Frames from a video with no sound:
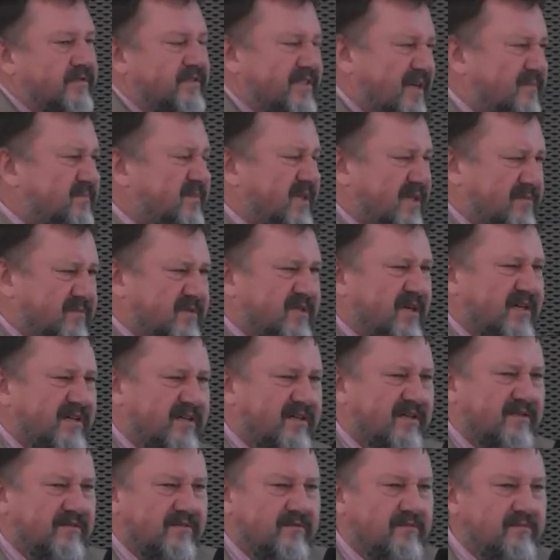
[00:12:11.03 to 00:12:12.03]
Sometimes I
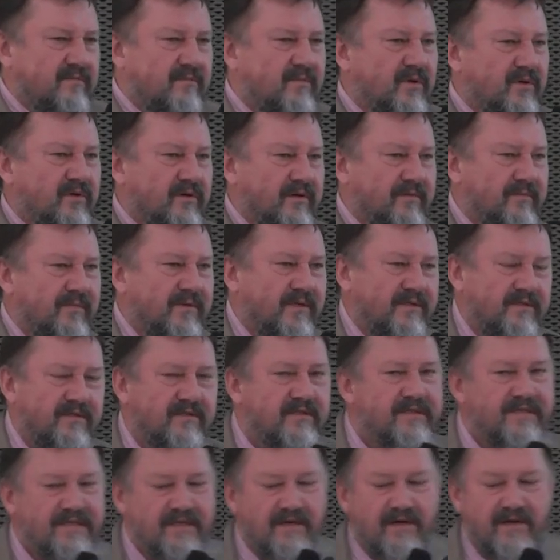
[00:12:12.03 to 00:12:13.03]
had more, but
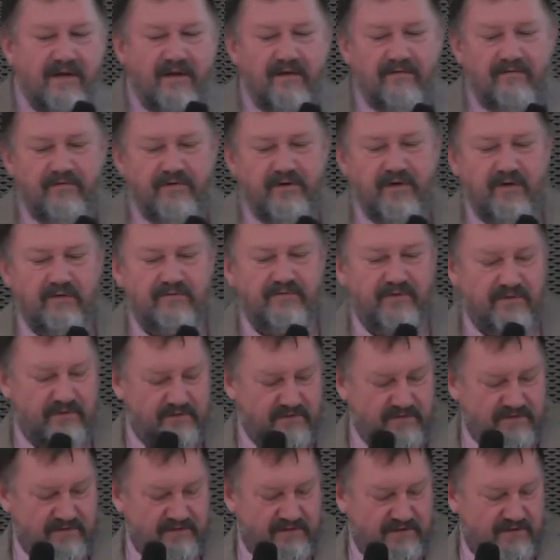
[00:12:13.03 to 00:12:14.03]
three on the
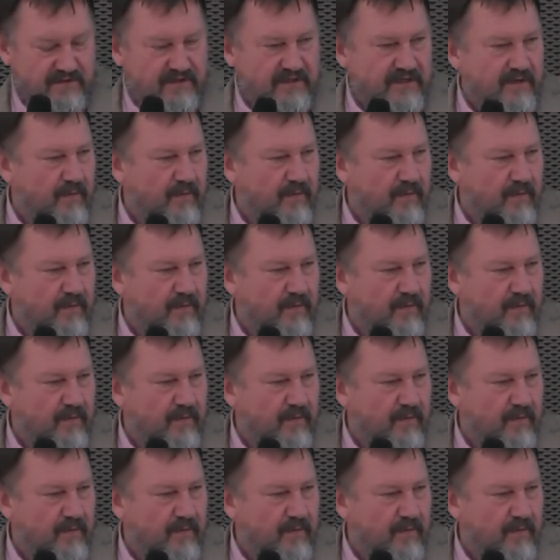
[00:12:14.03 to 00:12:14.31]
list.